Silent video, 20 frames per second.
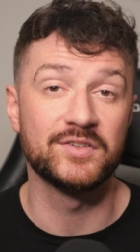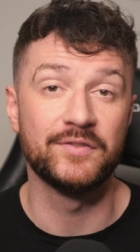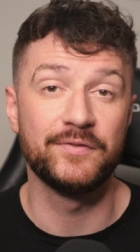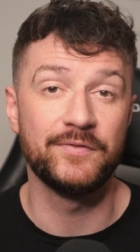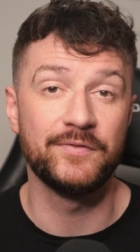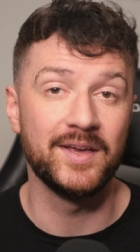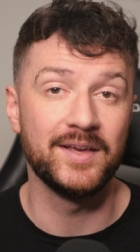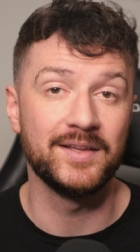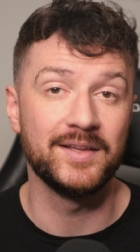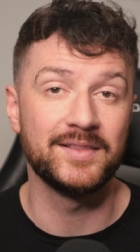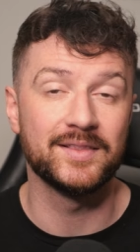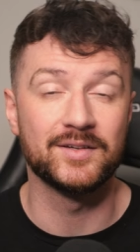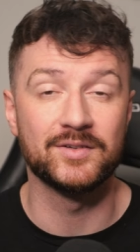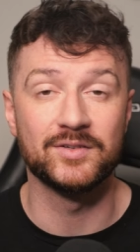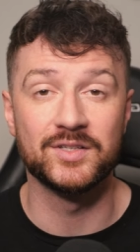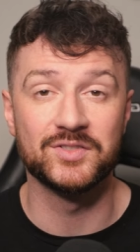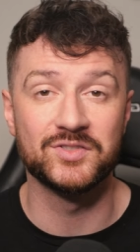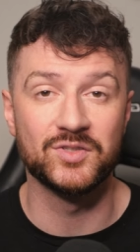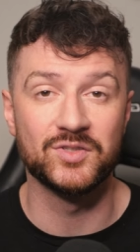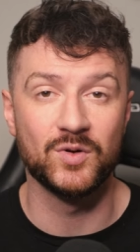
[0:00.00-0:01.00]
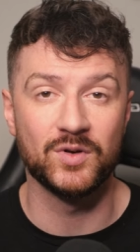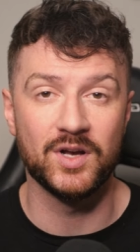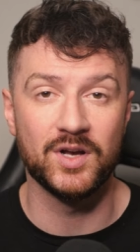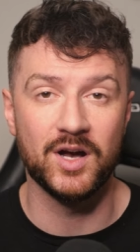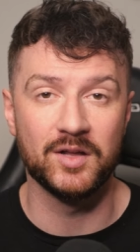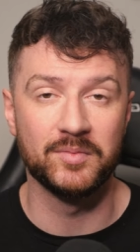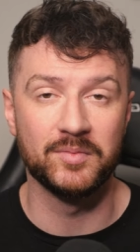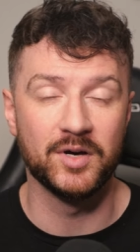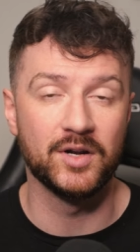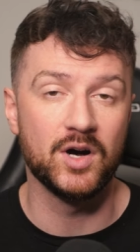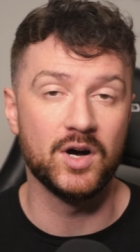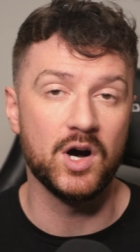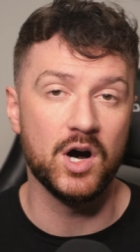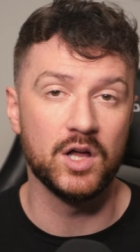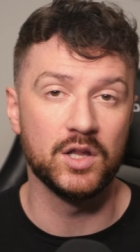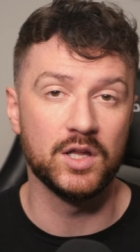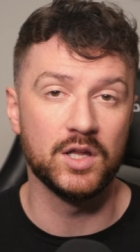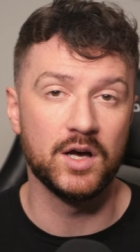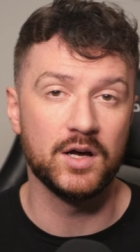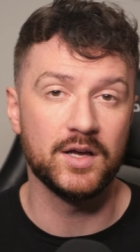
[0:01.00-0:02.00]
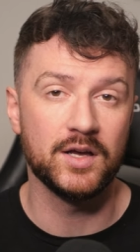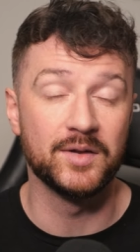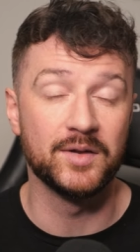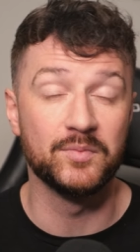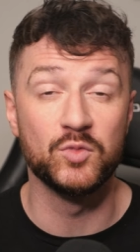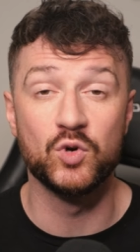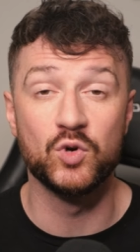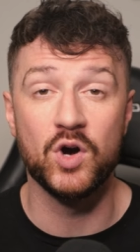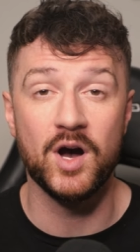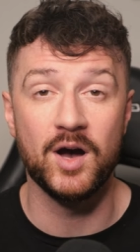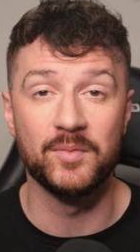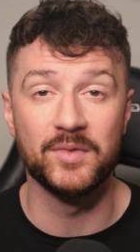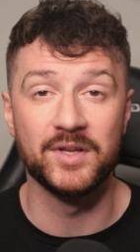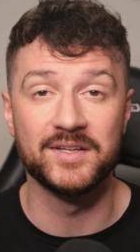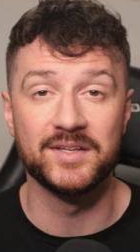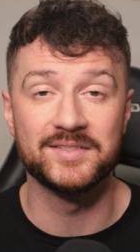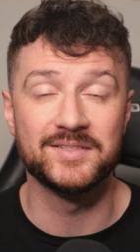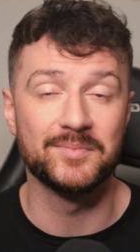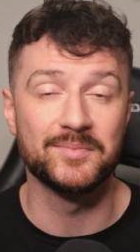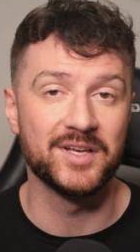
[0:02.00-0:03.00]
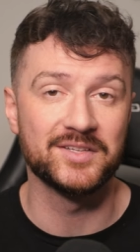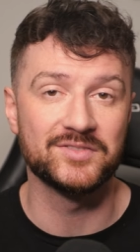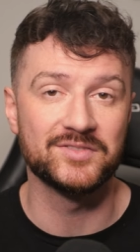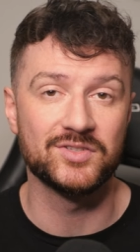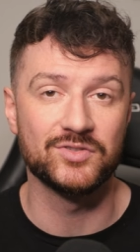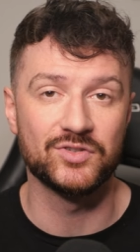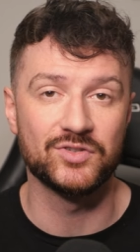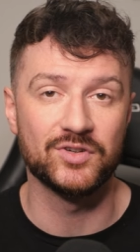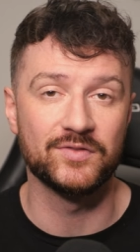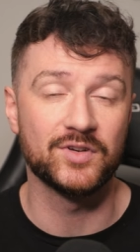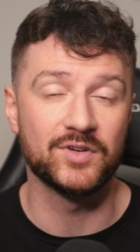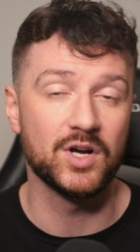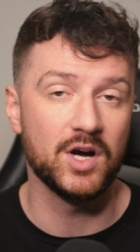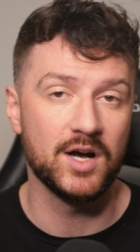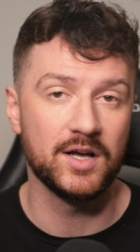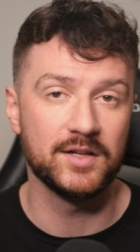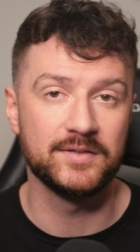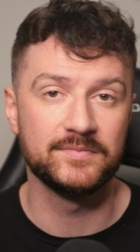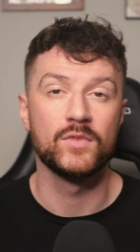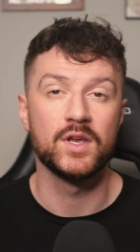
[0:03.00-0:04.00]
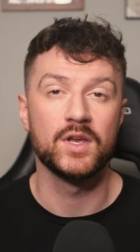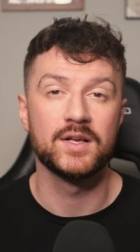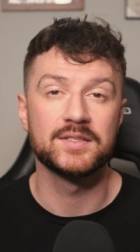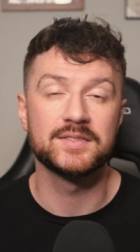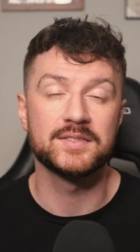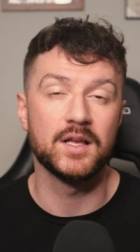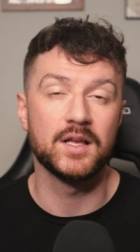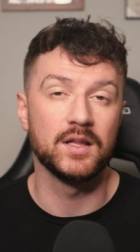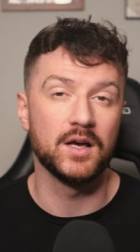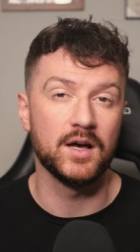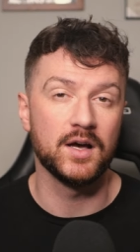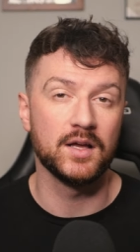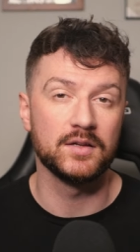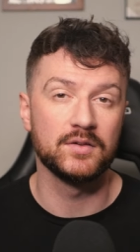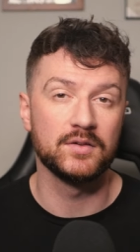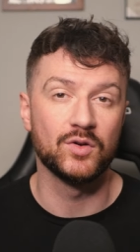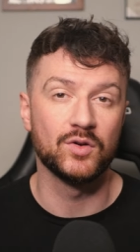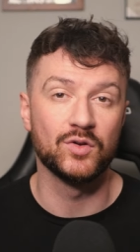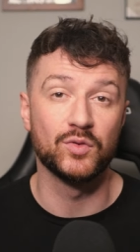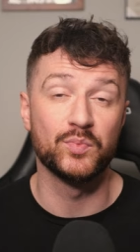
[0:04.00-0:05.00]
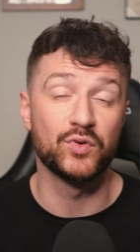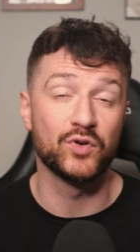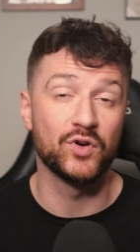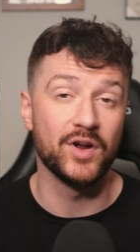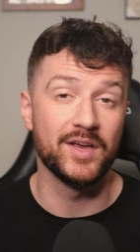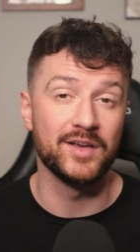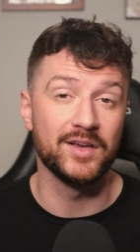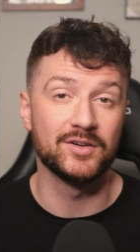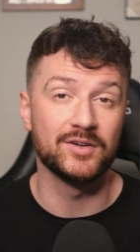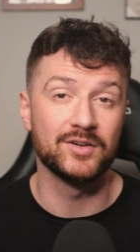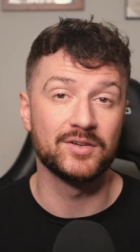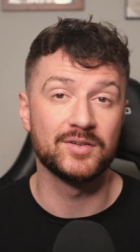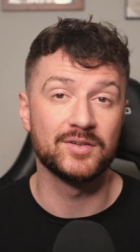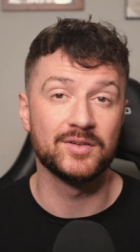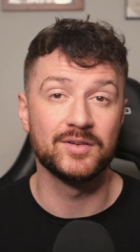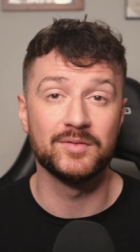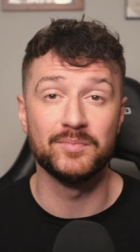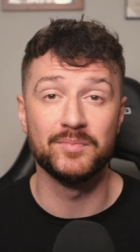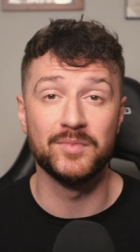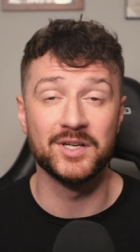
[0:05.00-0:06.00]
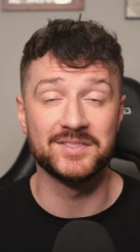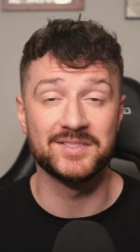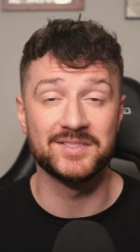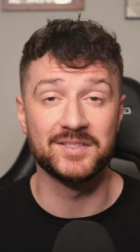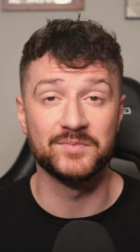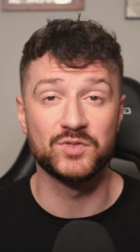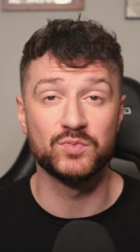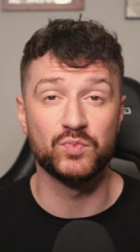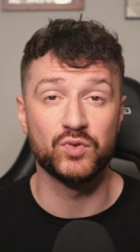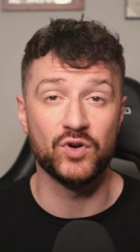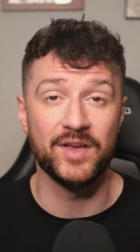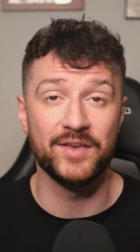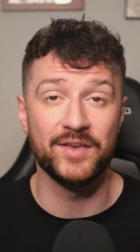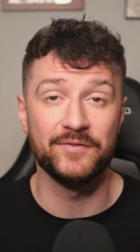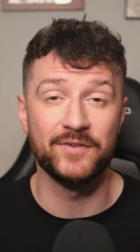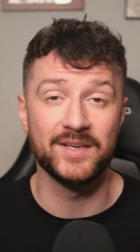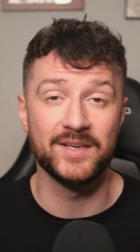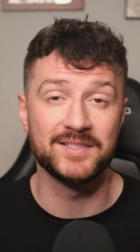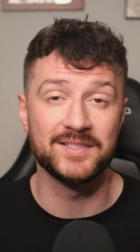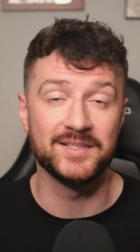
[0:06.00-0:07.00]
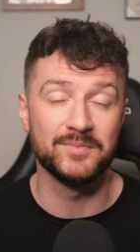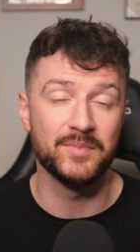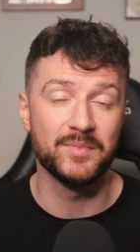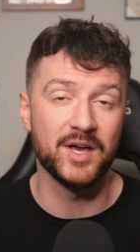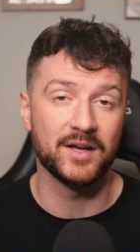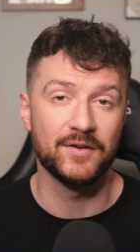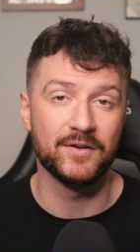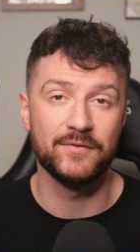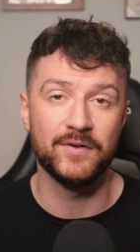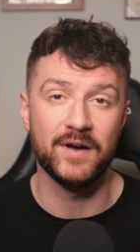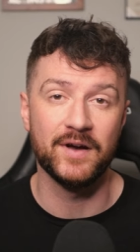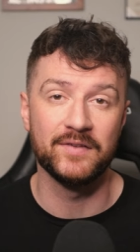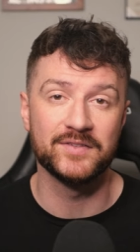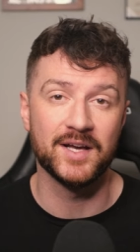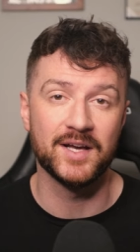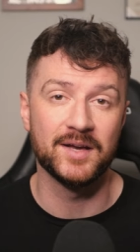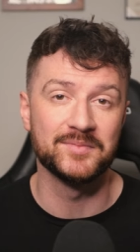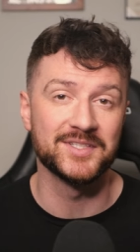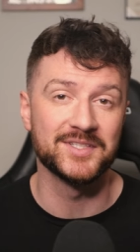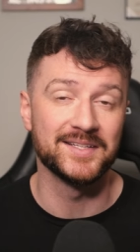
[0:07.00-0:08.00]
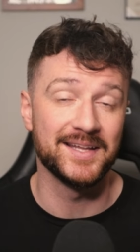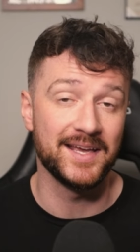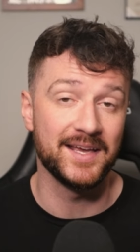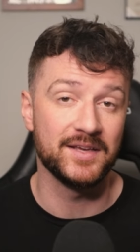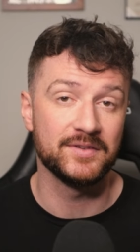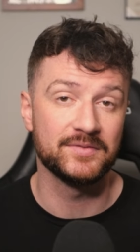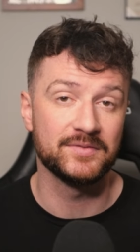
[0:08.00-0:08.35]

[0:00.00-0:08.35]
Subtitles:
faith, there is no God but Allah, and Muhammad is the messenger of God. Salat, or prayer, Muslims pray facing Mecca five times a day.